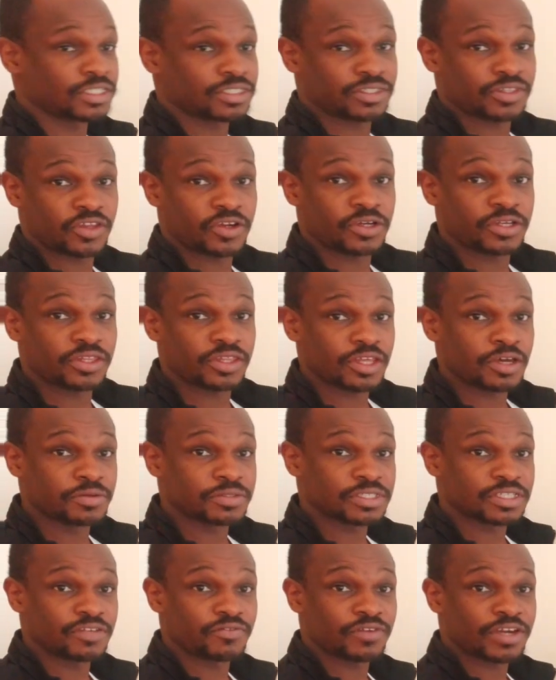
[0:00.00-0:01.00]
It's
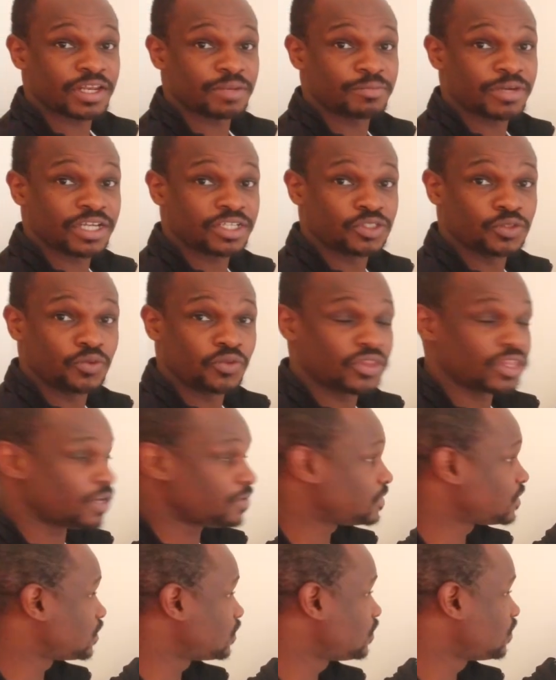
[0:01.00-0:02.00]
30,000 divided by
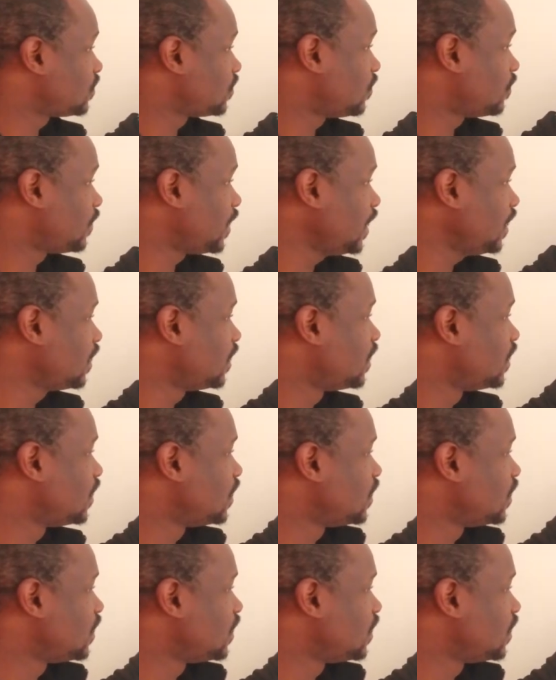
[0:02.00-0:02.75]
2,000. All right.